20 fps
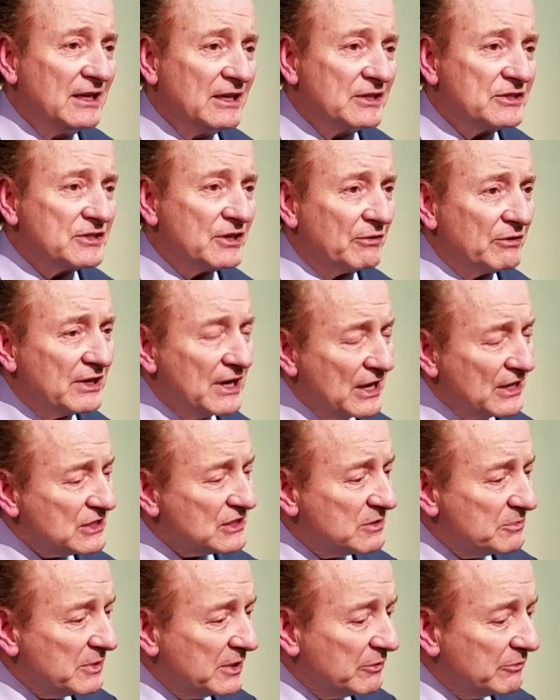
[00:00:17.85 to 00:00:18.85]
So it has
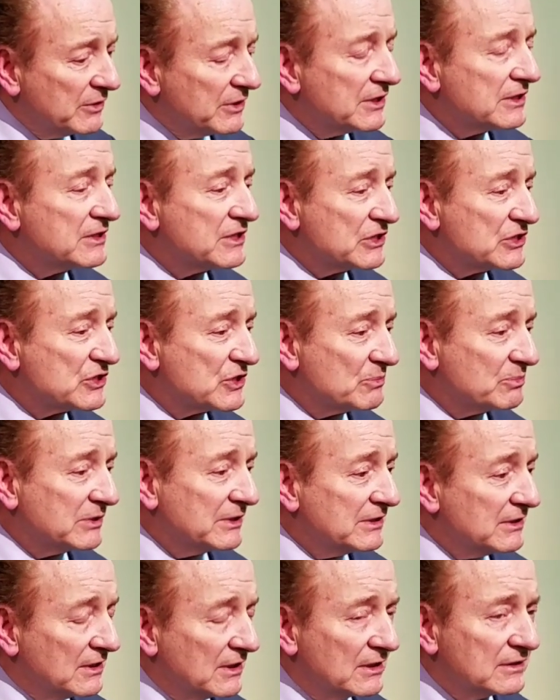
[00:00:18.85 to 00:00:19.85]
to be with the
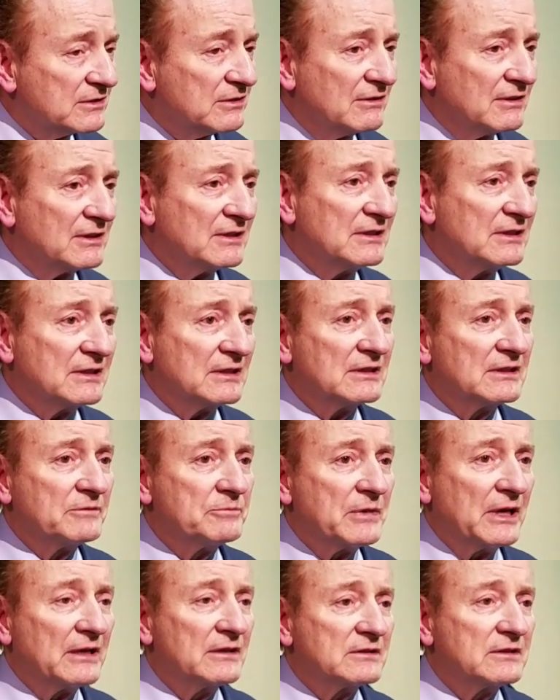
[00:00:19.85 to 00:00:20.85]
discipline, and I'll talk a little
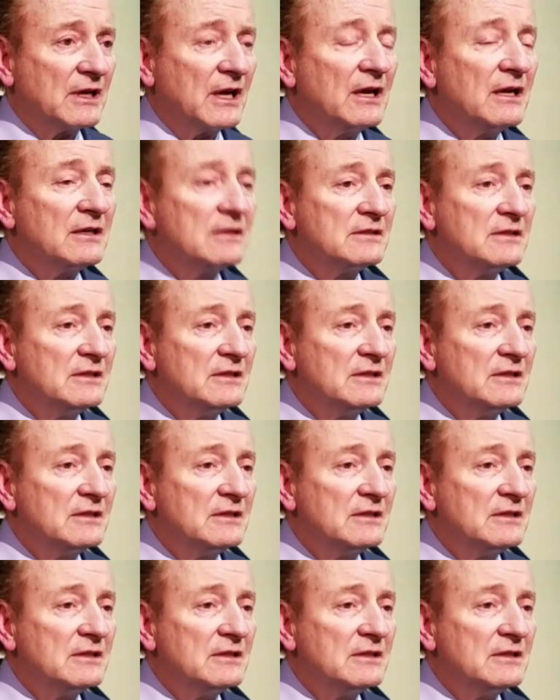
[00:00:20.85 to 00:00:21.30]
about that,